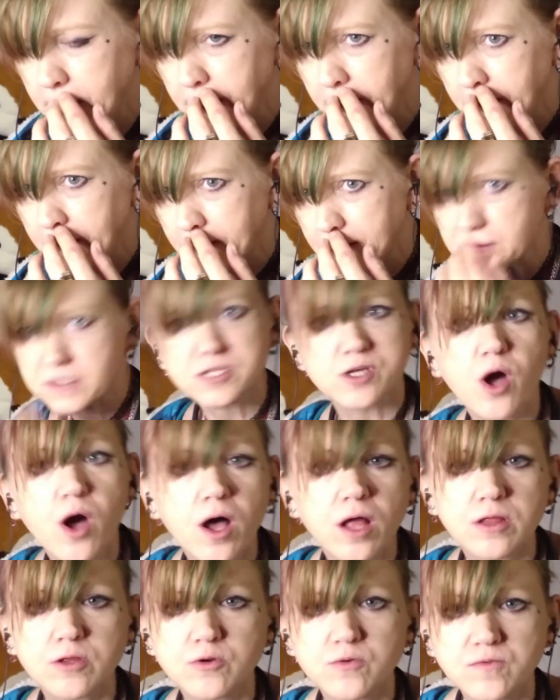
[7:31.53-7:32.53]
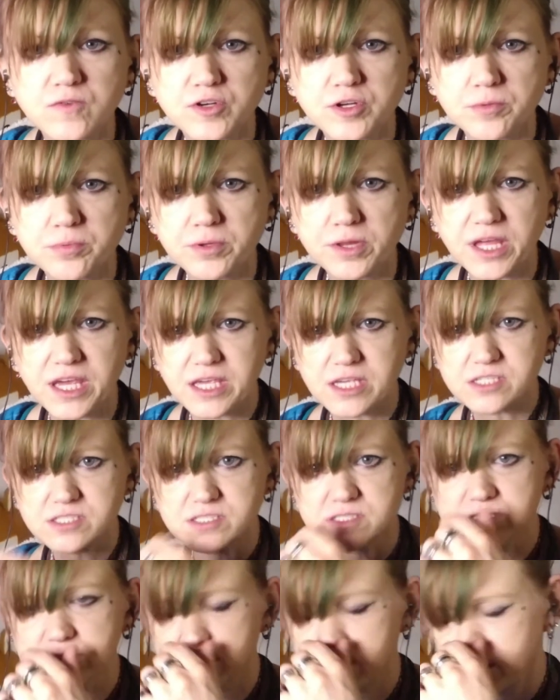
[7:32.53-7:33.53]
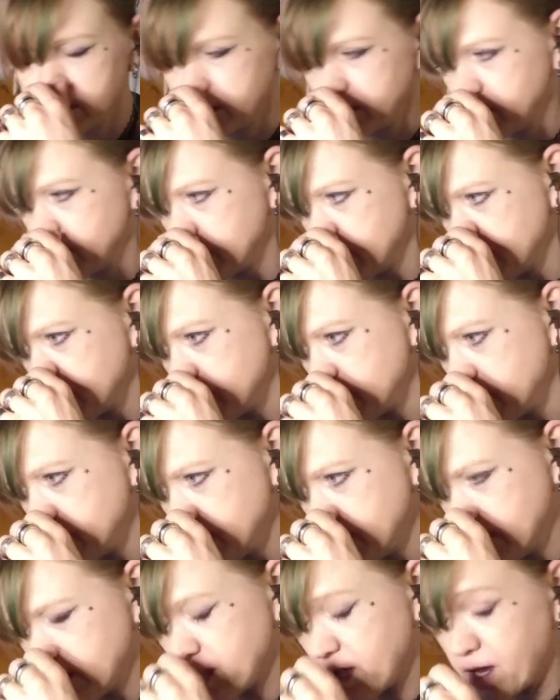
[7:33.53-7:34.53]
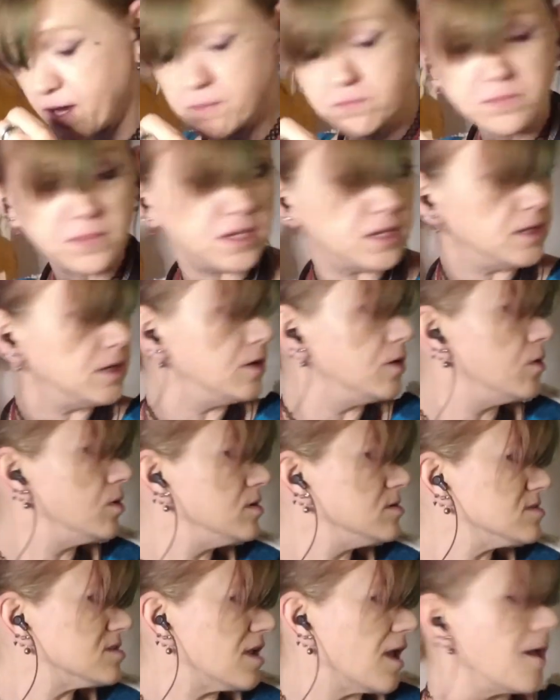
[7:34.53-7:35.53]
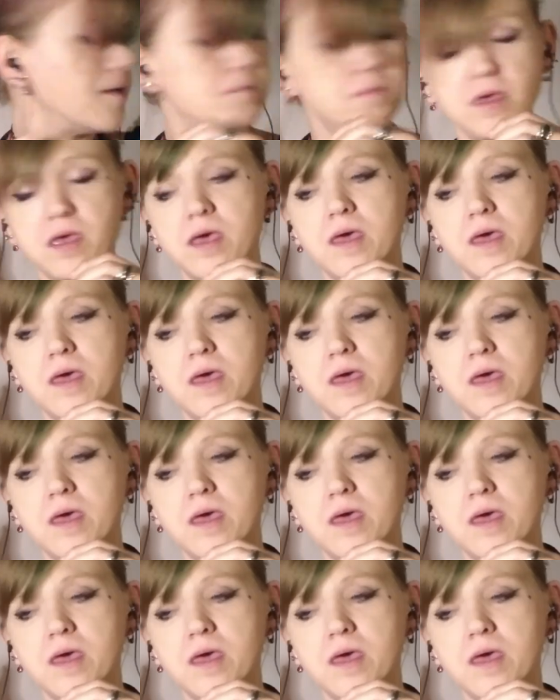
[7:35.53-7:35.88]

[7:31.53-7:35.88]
It's all over the place. I'm being noisy at that.